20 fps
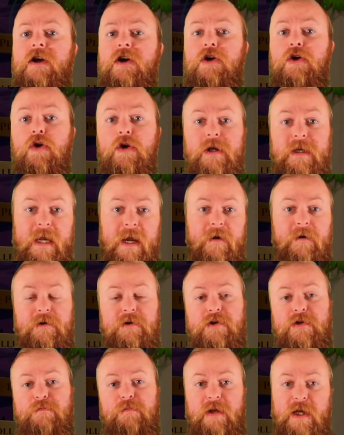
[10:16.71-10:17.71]
good
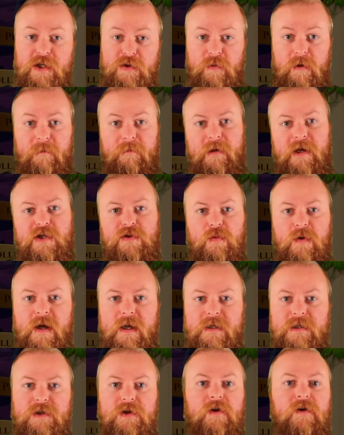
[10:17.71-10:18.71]
characters
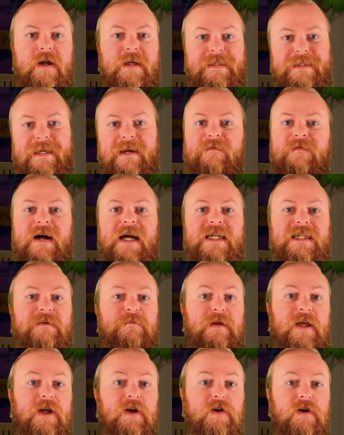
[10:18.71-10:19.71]
+1/+1, so you're incentivized to
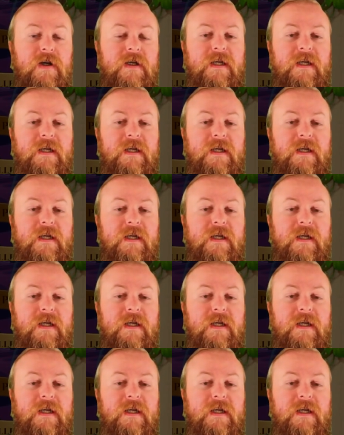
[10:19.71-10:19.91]
play good